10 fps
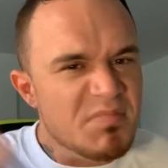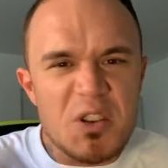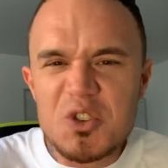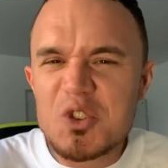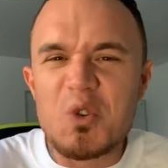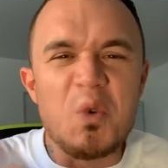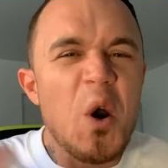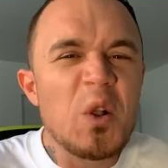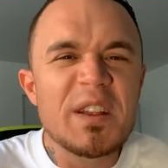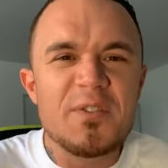
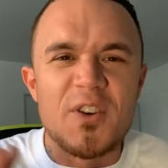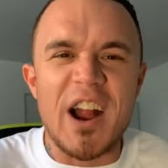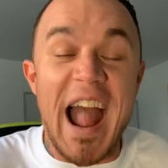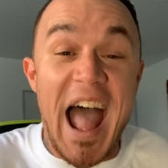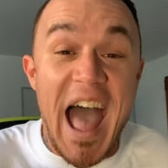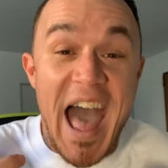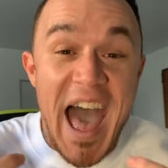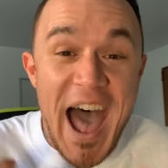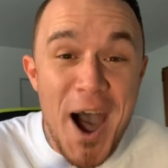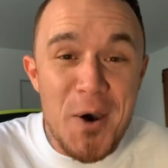scrolling for
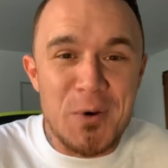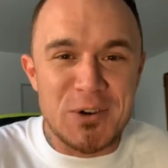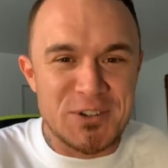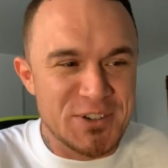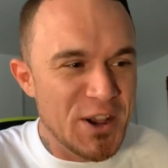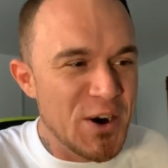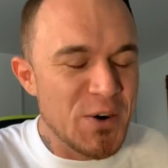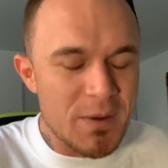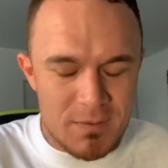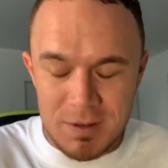hours,
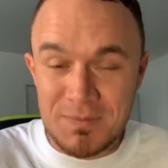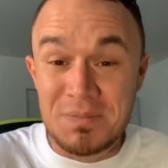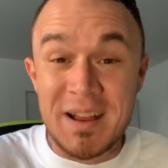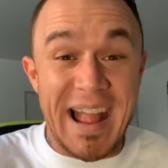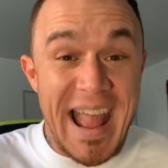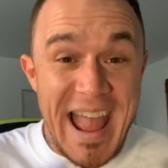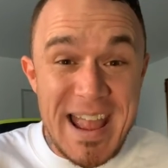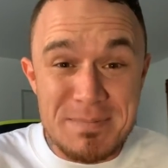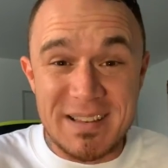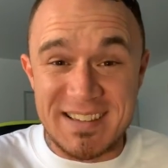yo,
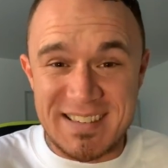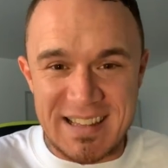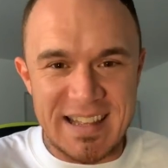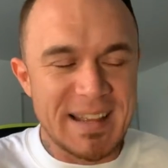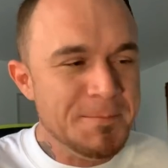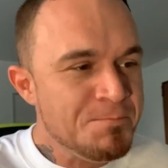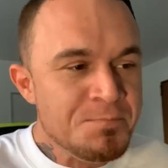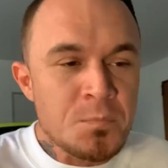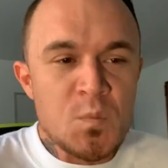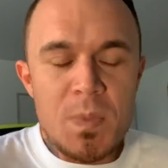aimlessly,
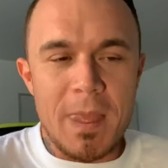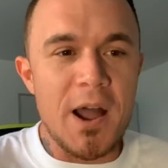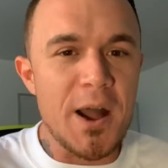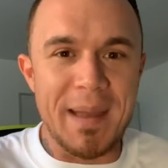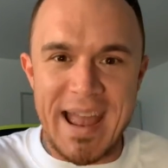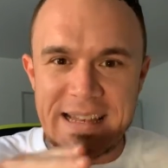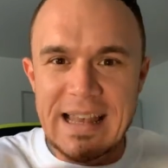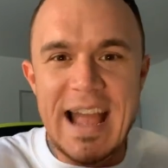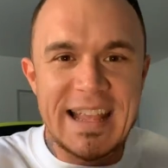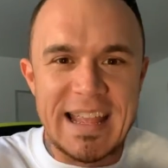and
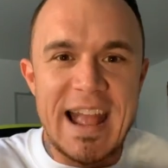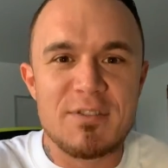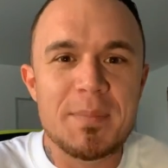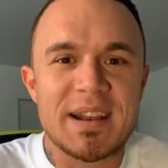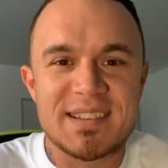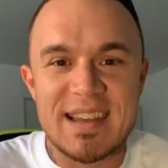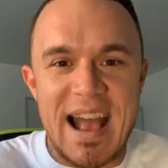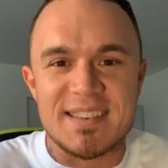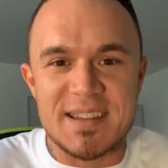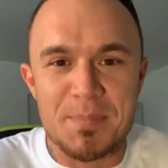liking everybody's
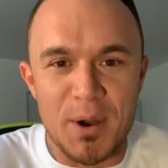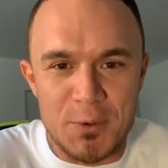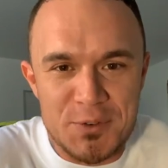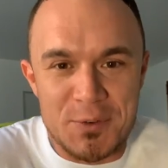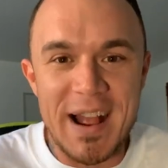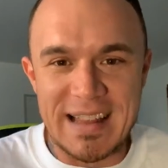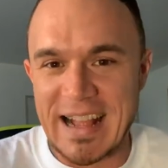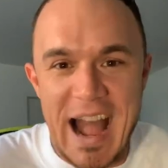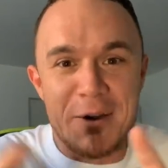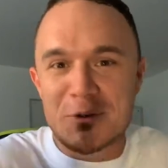nasty post, right?
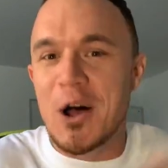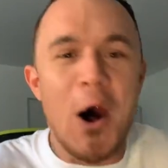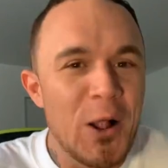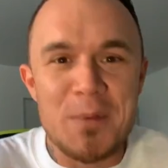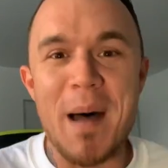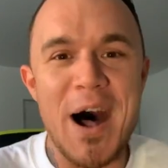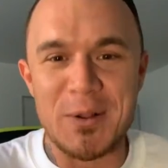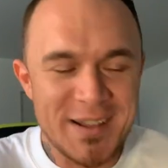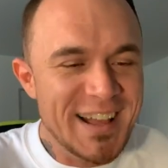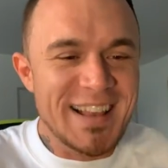Like I was all
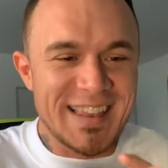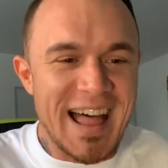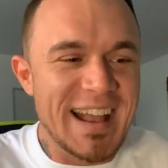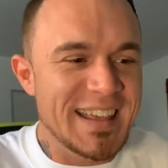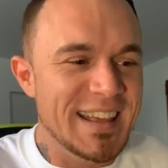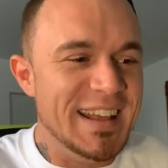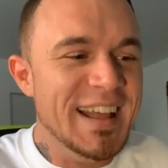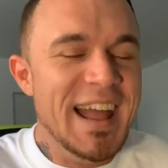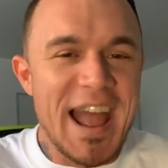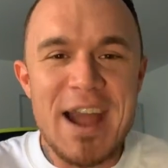about liking
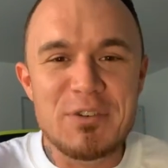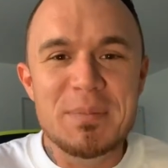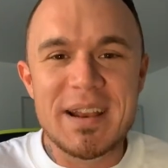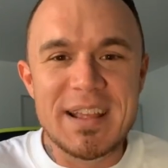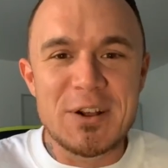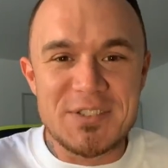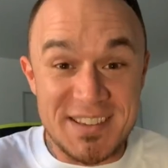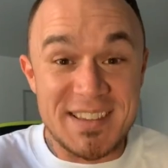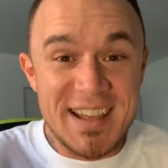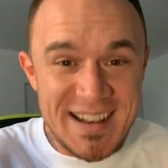everybody
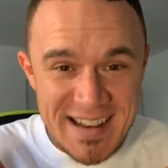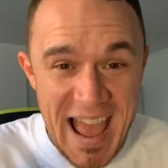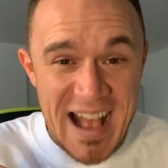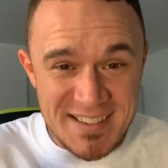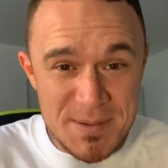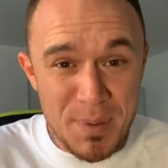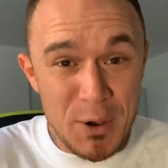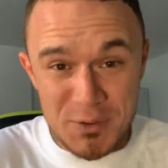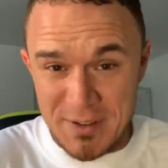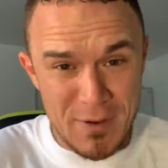else's nasty
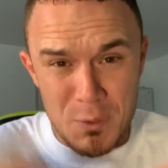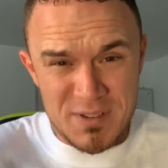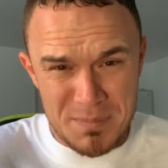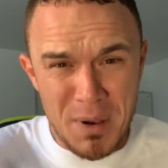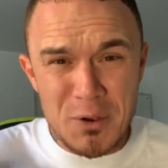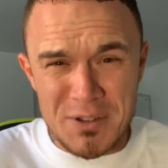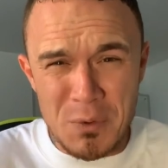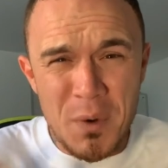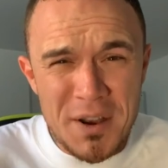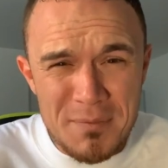post if I wasn't
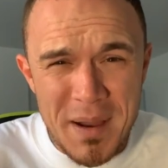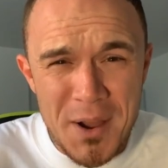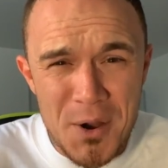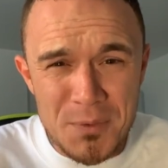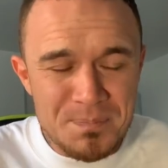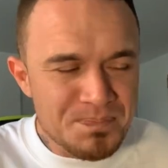posting one of my own.